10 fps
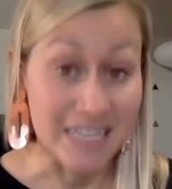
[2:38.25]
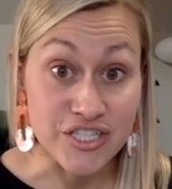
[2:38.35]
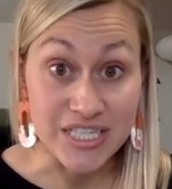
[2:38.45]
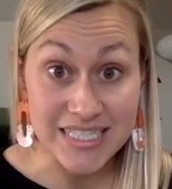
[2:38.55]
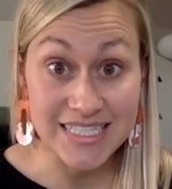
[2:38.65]

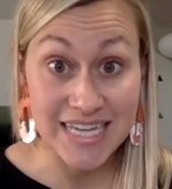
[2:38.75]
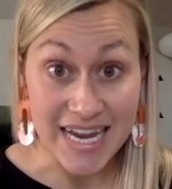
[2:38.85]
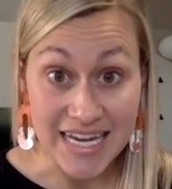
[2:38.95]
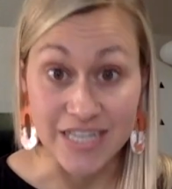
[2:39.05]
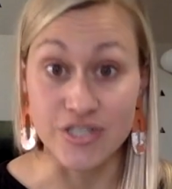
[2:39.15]
Jesus
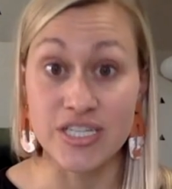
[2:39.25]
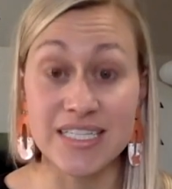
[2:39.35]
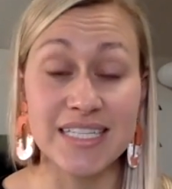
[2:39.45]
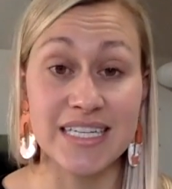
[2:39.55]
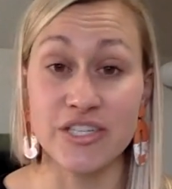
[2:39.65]
can.
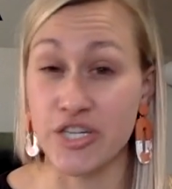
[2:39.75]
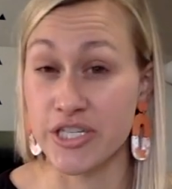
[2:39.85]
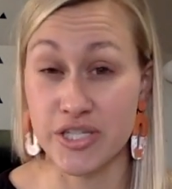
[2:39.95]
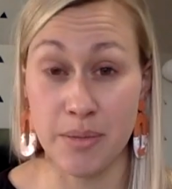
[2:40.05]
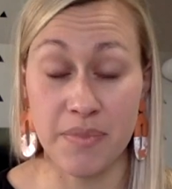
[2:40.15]
Jesus can
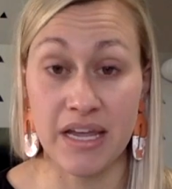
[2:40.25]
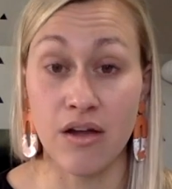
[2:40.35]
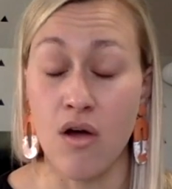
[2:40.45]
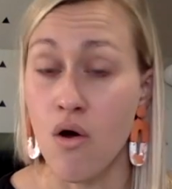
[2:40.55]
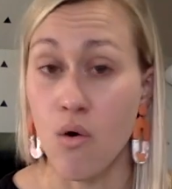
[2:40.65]
change
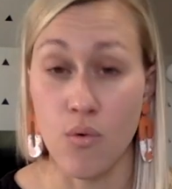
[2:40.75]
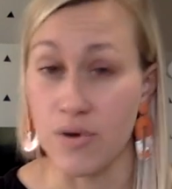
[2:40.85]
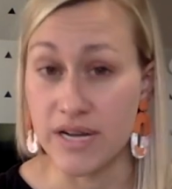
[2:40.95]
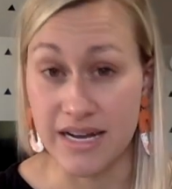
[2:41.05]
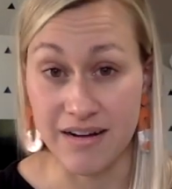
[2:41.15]
something
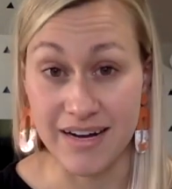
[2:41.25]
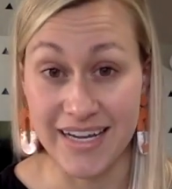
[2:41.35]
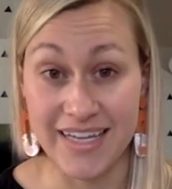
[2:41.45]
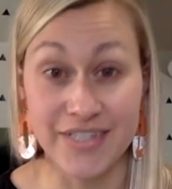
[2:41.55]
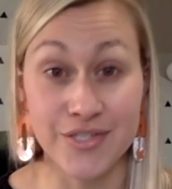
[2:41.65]

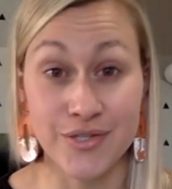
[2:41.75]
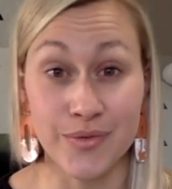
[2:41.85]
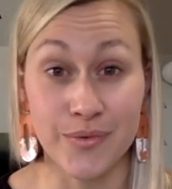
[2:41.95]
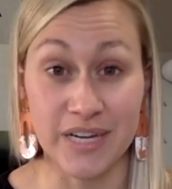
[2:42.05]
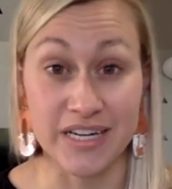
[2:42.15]
ordinary
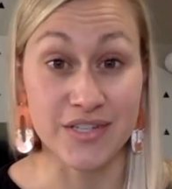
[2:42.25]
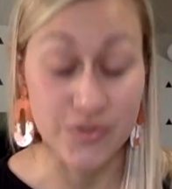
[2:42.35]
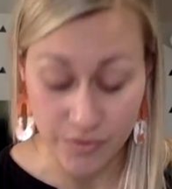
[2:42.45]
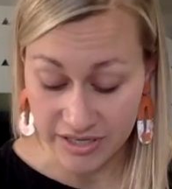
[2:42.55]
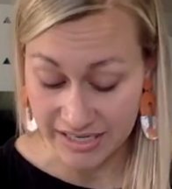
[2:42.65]
into
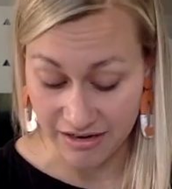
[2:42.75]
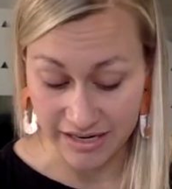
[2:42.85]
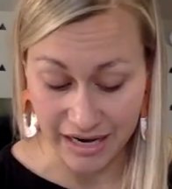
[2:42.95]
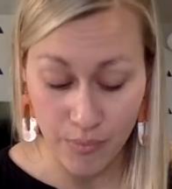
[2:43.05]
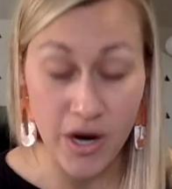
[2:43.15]

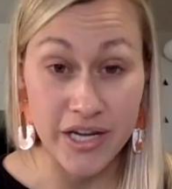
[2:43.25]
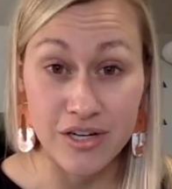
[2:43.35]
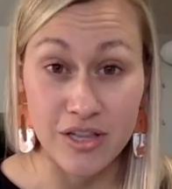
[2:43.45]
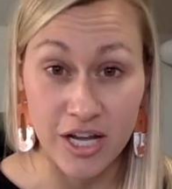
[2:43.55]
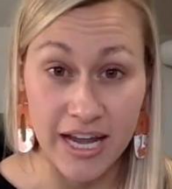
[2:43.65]
extraordinary. I want you
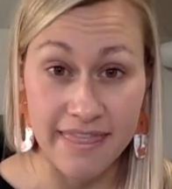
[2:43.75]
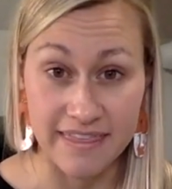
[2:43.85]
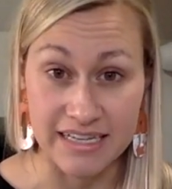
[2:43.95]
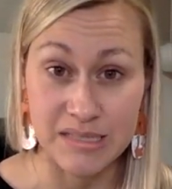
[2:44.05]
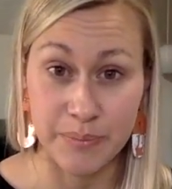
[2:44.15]
to look at
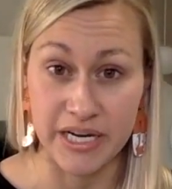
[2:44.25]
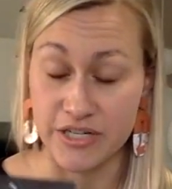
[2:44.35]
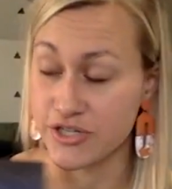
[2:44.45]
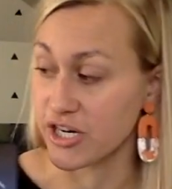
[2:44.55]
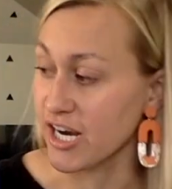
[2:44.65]
this
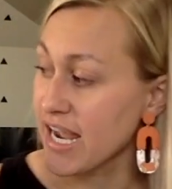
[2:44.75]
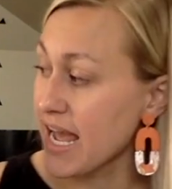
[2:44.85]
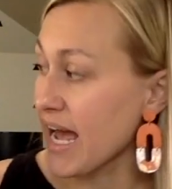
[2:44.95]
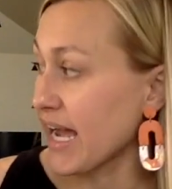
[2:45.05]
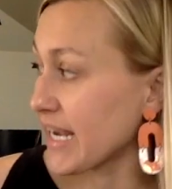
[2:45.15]
picture
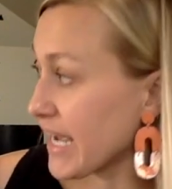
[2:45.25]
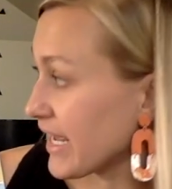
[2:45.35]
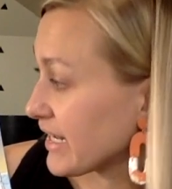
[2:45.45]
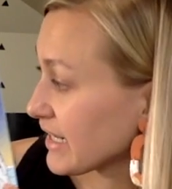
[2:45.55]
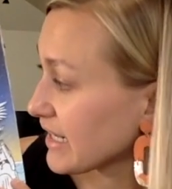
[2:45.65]

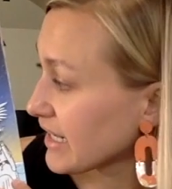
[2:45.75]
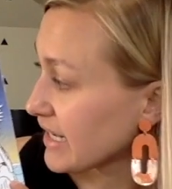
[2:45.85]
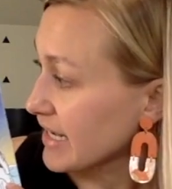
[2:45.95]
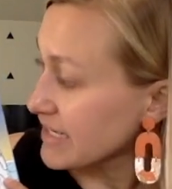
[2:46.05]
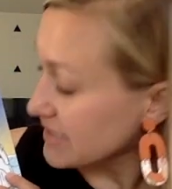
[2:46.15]
again.
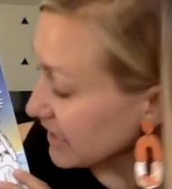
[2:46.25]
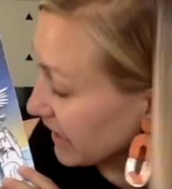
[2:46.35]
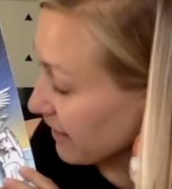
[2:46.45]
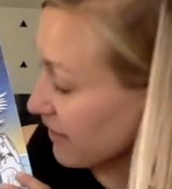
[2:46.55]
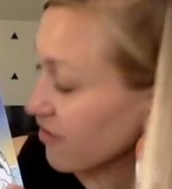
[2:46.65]

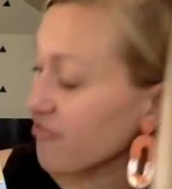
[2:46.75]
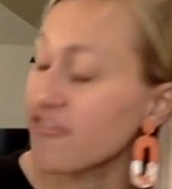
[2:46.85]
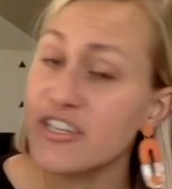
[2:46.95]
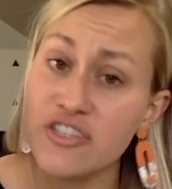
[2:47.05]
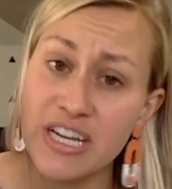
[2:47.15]
See, they're
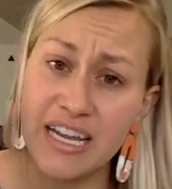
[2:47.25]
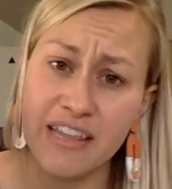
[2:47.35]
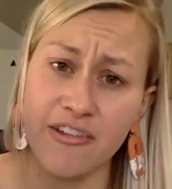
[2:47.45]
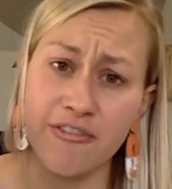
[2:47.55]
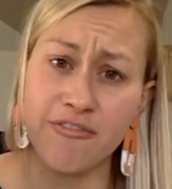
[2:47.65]
fishing
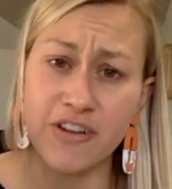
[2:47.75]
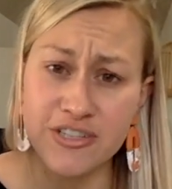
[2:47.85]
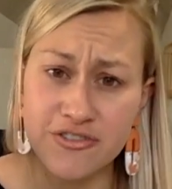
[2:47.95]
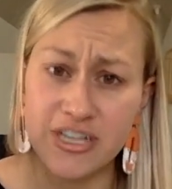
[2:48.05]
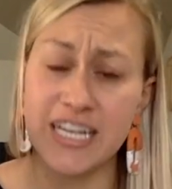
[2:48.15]
and they're
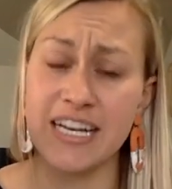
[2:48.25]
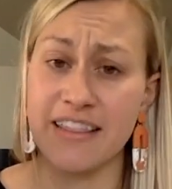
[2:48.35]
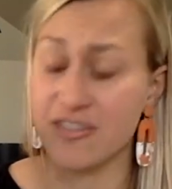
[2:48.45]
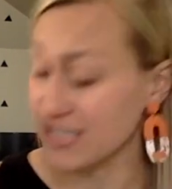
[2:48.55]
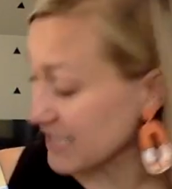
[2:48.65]
frustrated
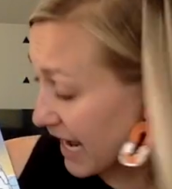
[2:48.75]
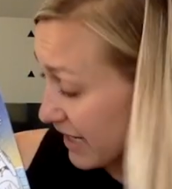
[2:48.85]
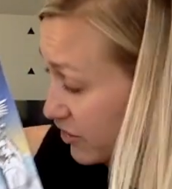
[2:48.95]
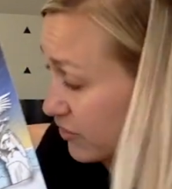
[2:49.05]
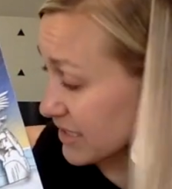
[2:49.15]
and they're
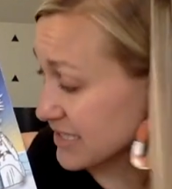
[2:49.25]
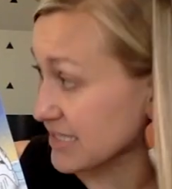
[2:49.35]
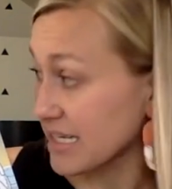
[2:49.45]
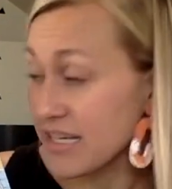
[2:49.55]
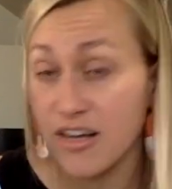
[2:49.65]
sad. You can
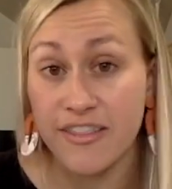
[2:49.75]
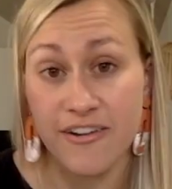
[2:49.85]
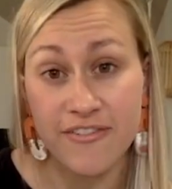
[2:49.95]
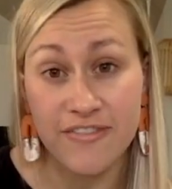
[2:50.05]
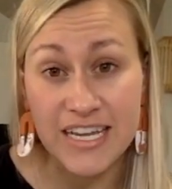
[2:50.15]
see it on
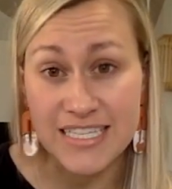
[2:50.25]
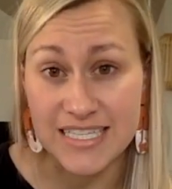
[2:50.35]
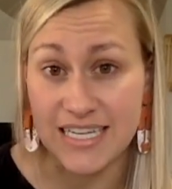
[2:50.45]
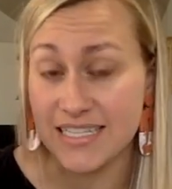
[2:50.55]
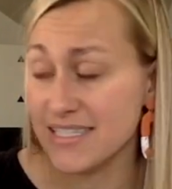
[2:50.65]
their
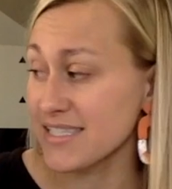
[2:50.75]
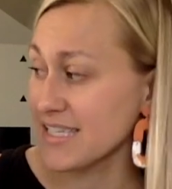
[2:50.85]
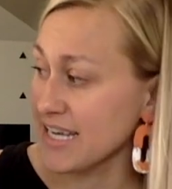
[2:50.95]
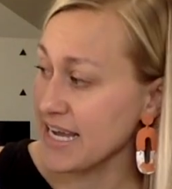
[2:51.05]
faces.